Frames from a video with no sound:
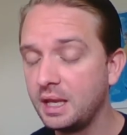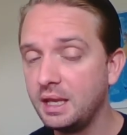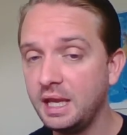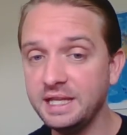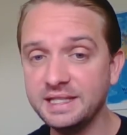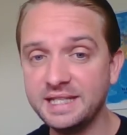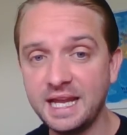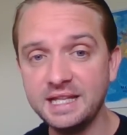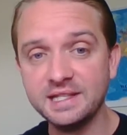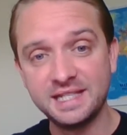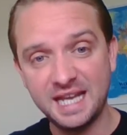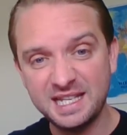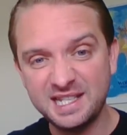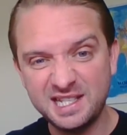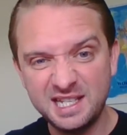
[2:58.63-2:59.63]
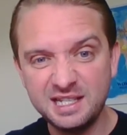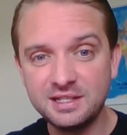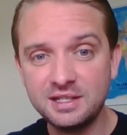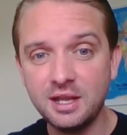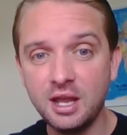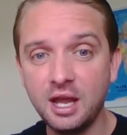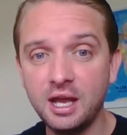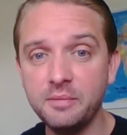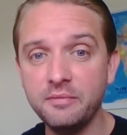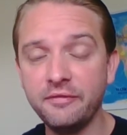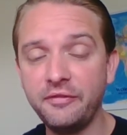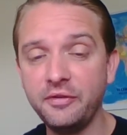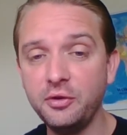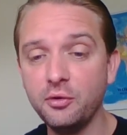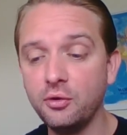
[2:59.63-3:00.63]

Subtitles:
intense testing for your